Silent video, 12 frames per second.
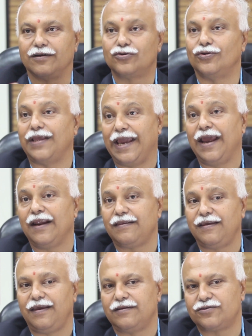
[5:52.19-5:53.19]
So there
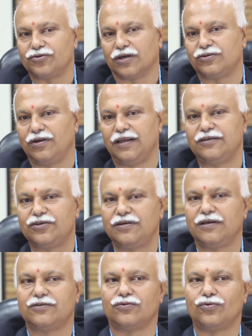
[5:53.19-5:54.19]
the structural
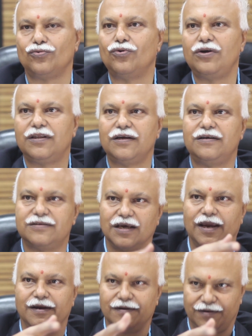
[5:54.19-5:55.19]
engineers ruled the
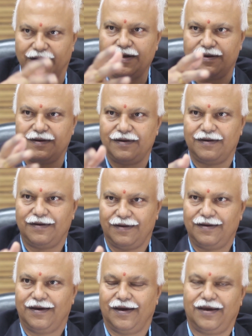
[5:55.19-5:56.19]
design, right?
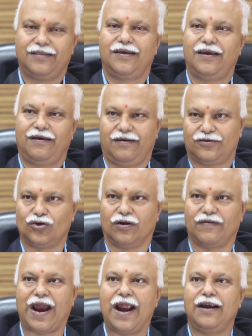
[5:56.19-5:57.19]
And they sort
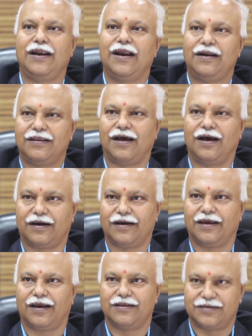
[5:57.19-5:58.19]
of handheld the
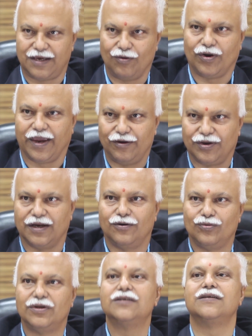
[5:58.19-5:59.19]
architect and say, okay, you can
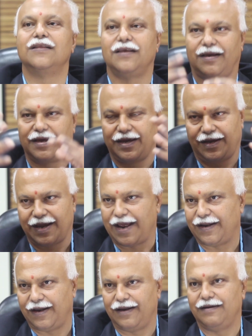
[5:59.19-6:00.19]
do this. Then the guy
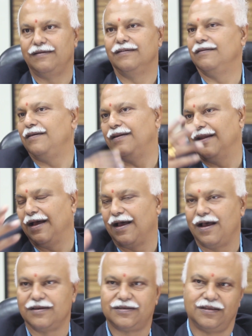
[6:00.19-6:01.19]
added the
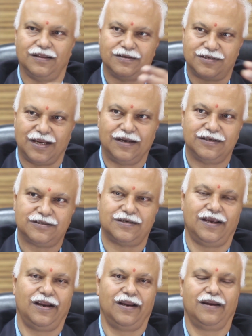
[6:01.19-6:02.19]
glass and the stainless
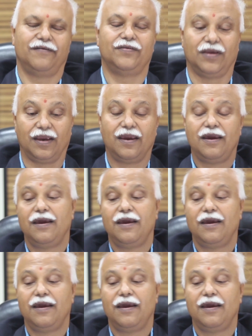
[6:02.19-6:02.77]
steel and everything.